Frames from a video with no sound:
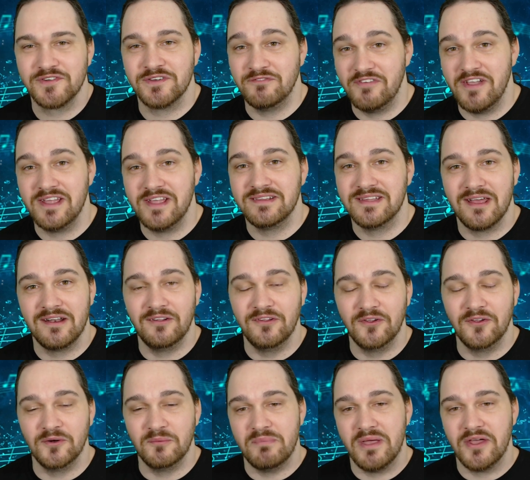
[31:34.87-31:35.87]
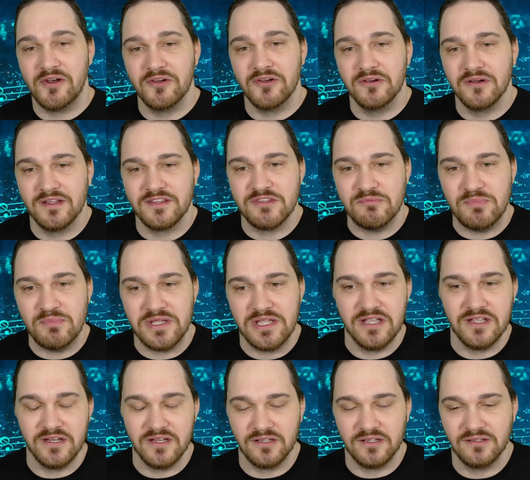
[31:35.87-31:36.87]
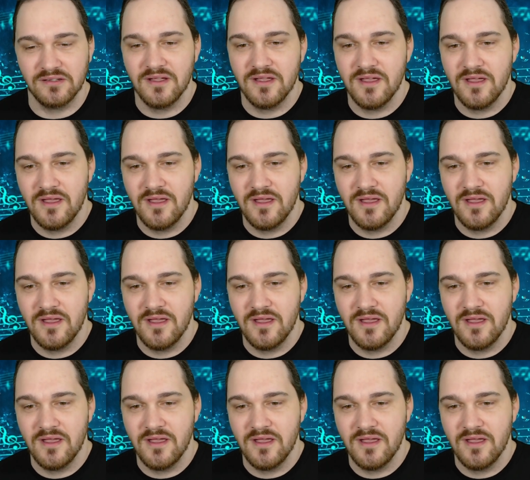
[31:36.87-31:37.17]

conveyed that a little better at the beginning.